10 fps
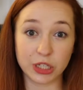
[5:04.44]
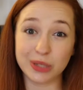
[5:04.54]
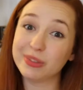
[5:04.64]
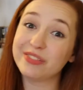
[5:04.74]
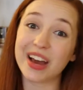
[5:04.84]
when
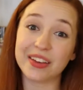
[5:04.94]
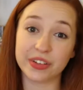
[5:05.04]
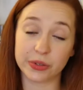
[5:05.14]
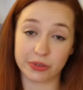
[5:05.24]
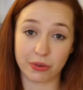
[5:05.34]
she was
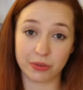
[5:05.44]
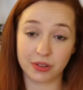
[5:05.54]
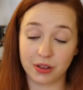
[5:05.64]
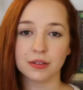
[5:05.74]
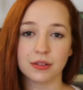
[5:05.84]
five years old.
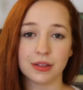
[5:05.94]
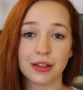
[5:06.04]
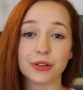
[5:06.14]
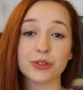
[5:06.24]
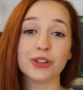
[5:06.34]
And
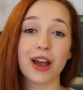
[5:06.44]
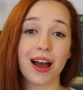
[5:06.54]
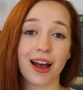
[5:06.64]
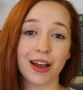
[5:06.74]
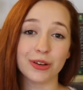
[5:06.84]
then there's
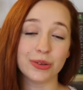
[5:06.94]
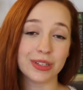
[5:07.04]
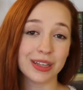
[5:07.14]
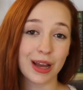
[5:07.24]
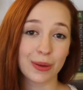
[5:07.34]
Jahan,
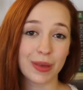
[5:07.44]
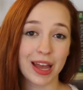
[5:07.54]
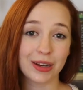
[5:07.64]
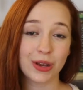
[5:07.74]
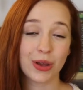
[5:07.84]
who's a young
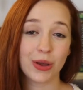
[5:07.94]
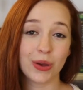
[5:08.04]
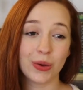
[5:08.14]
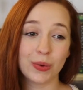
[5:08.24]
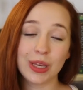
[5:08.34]
man
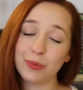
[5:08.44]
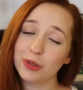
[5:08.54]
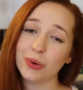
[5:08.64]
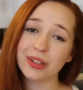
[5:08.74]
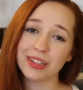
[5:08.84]
who keeps
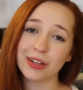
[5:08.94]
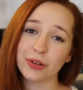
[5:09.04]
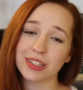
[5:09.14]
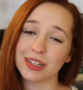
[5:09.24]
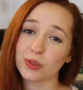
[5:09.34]
your
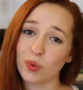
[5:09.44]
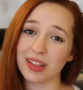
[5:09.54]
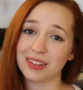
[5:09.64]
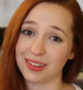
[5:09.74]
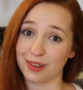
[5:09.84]
secrets as
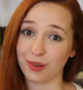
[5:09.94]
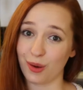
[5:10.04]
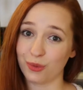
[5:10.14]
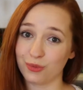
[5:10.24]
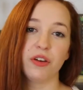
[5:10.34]
well as his
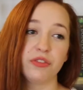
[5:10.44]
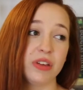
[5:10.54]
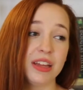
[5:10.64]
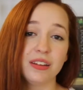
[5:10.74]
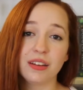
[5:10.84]
own.
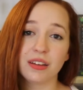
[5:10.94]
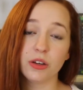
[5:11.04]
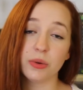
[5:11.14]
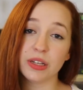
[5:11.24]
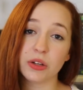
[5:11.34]
Finn,
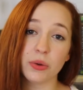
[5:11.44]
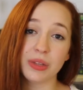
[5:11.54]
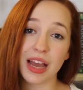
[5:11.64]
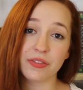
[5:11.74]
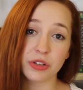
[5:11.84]
who has
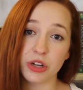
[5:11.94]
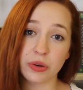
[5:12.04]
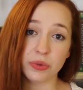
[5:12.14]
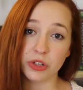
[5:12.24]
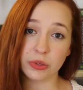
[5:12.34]
only ever
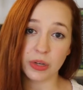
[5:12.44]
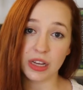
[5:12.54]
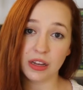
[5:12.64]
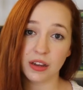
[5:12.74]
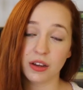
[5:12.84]
known
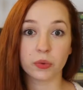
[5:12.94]
duty.